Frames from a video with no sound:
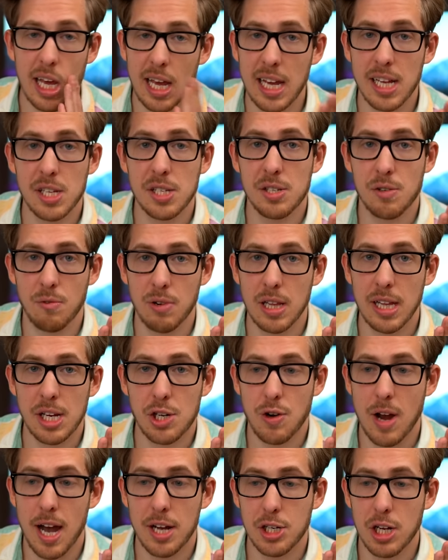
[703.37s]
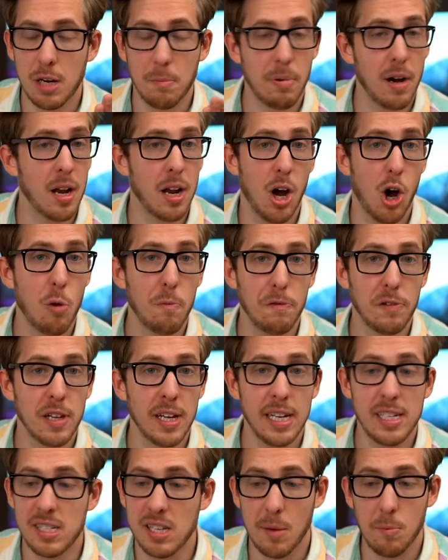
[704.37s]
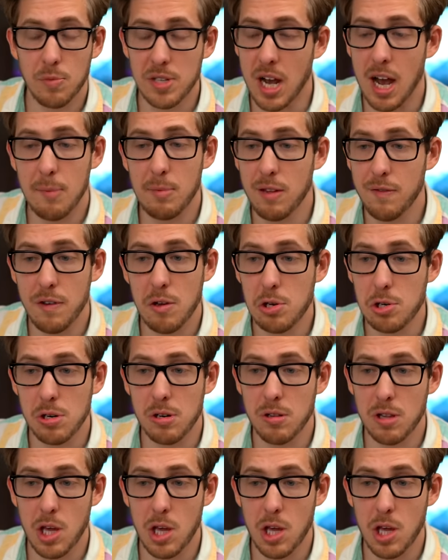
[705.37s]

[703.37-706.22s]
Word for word: is really tragic, but hopefully sometime in the future,